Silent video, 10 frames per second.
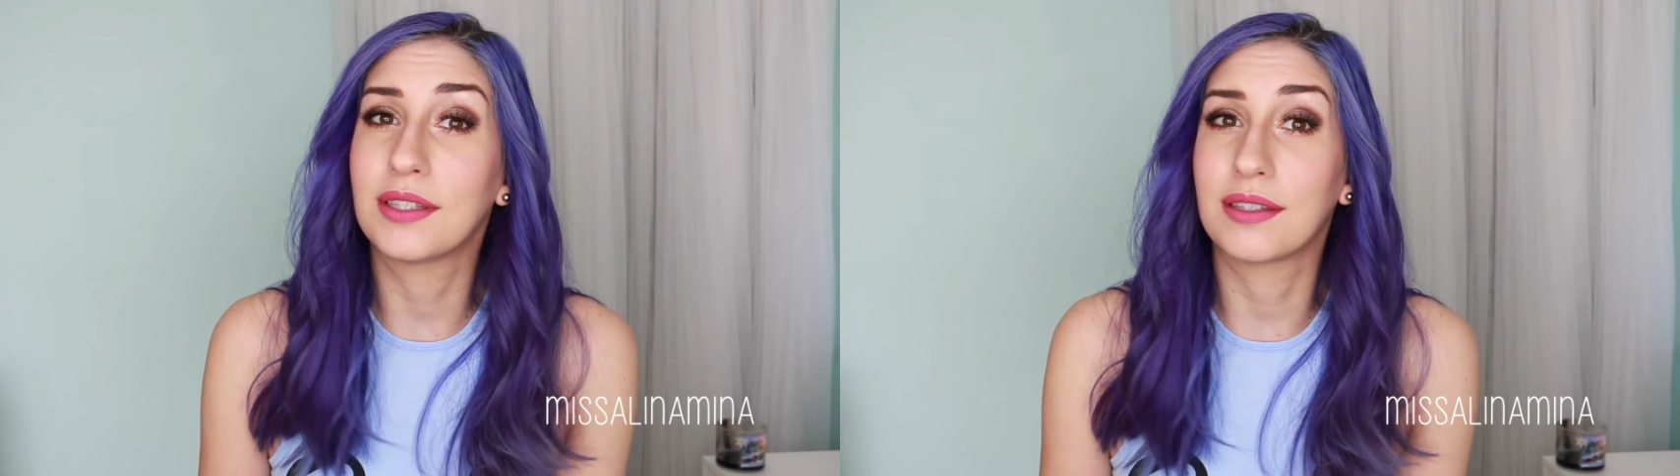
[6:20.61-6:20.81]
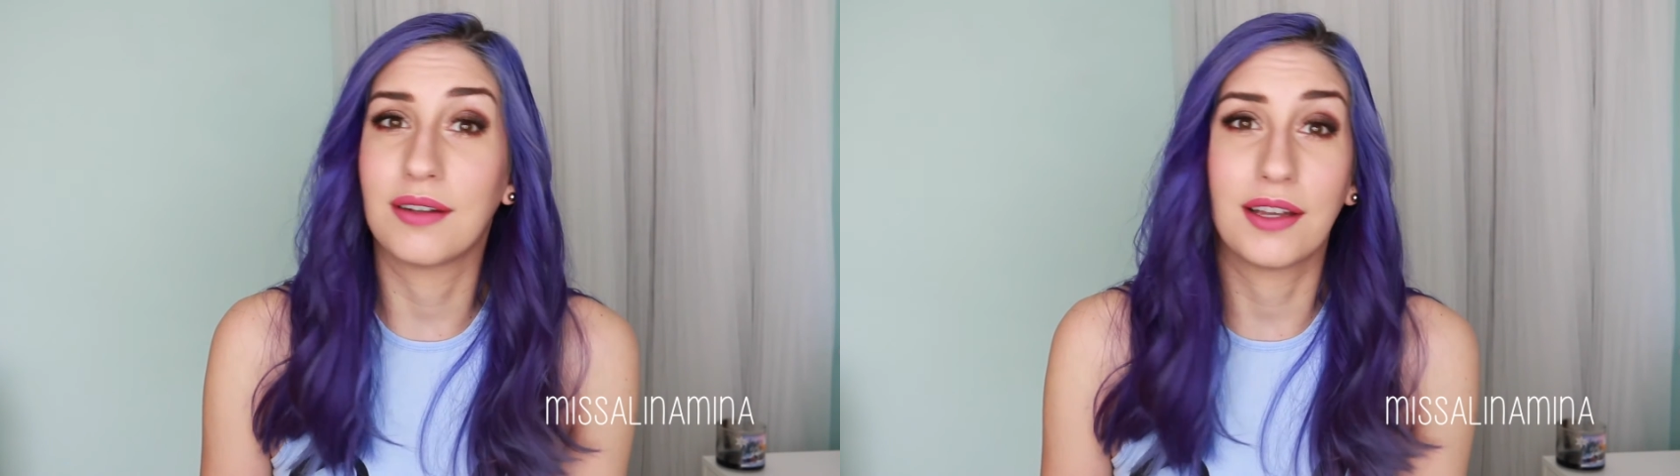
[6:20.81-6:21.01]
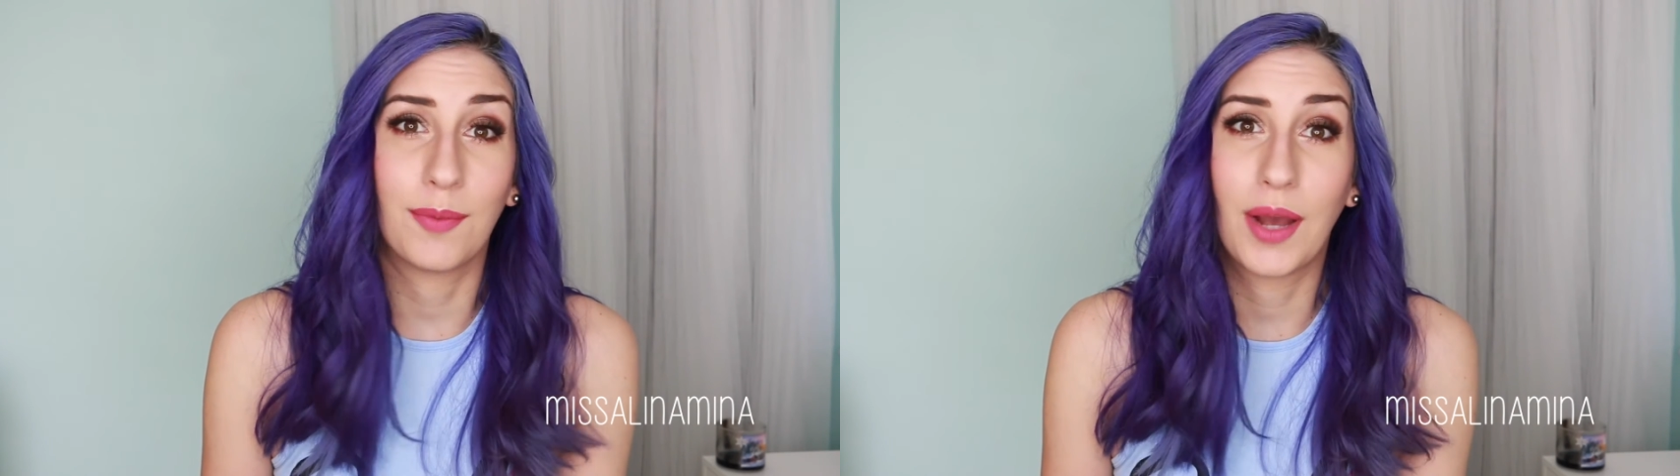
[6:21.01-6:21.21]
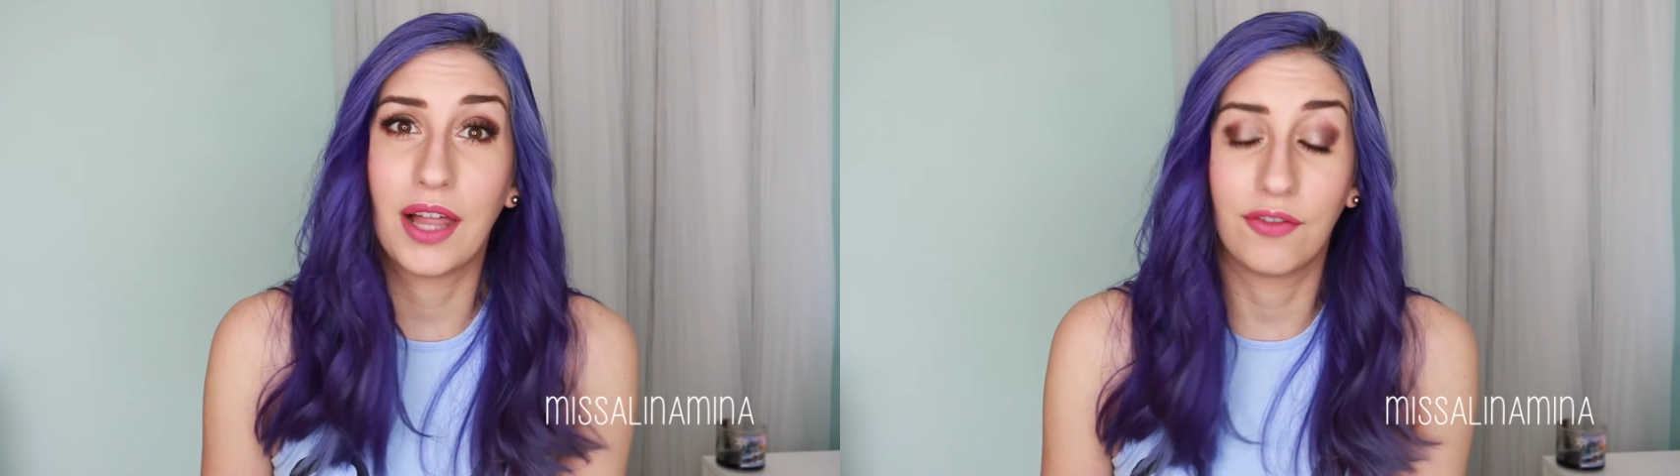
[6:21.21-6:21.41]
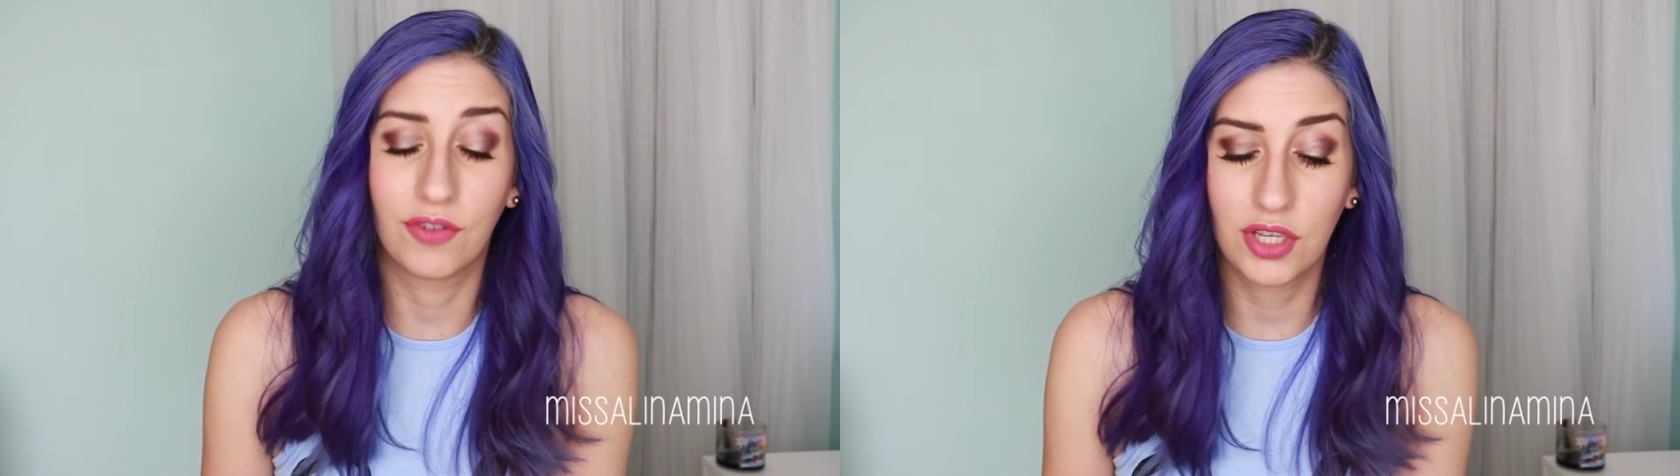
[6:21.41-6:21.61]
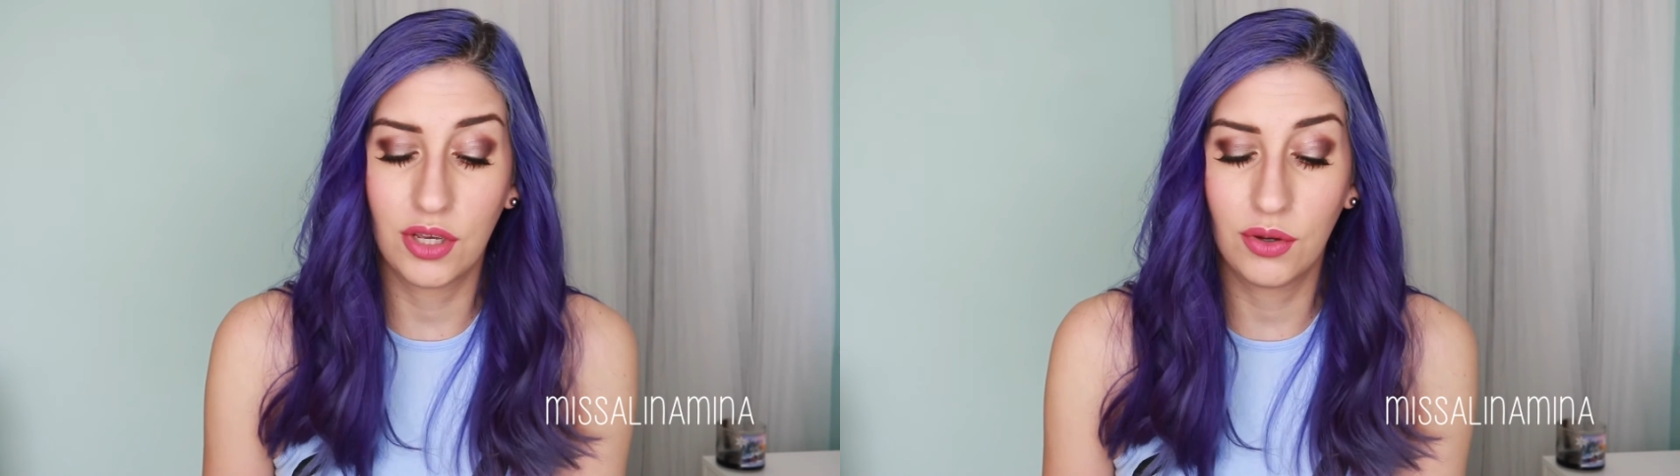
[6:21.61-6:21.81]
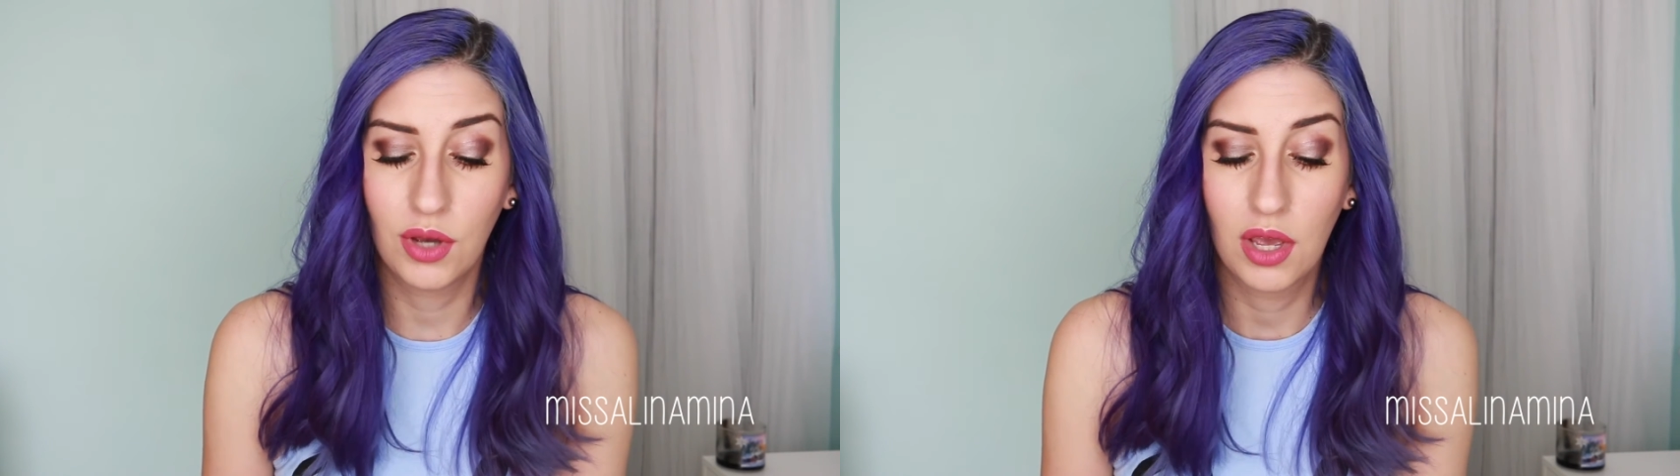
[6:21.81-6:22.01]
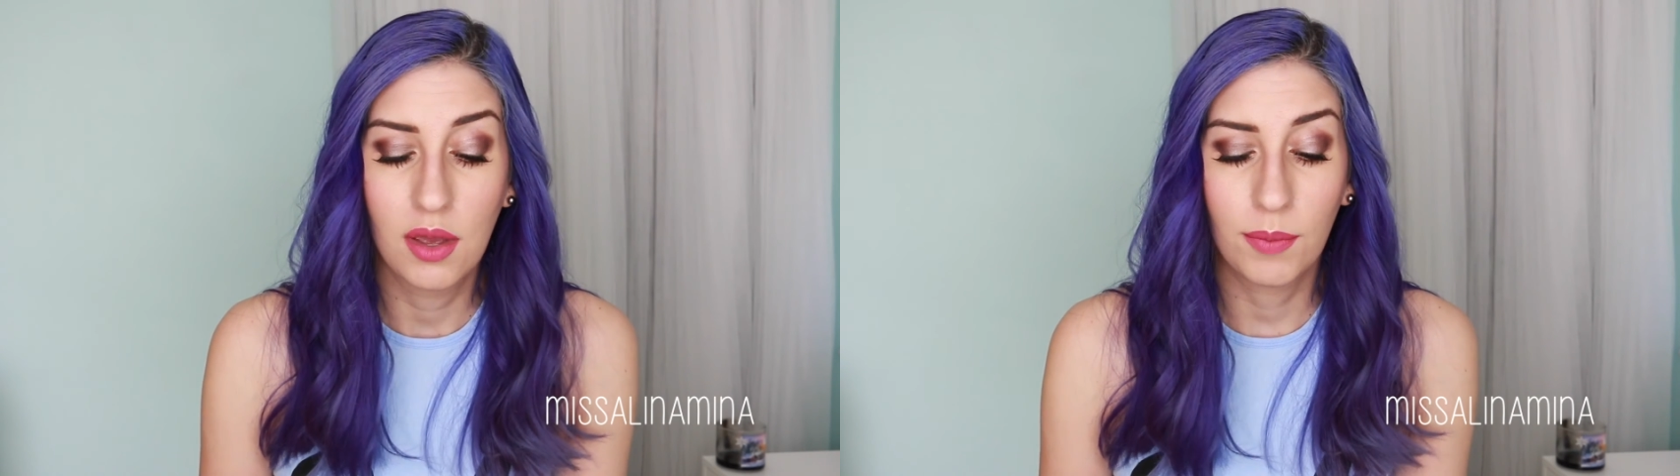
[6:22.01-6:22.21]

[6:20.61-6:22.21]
this is not the palette for you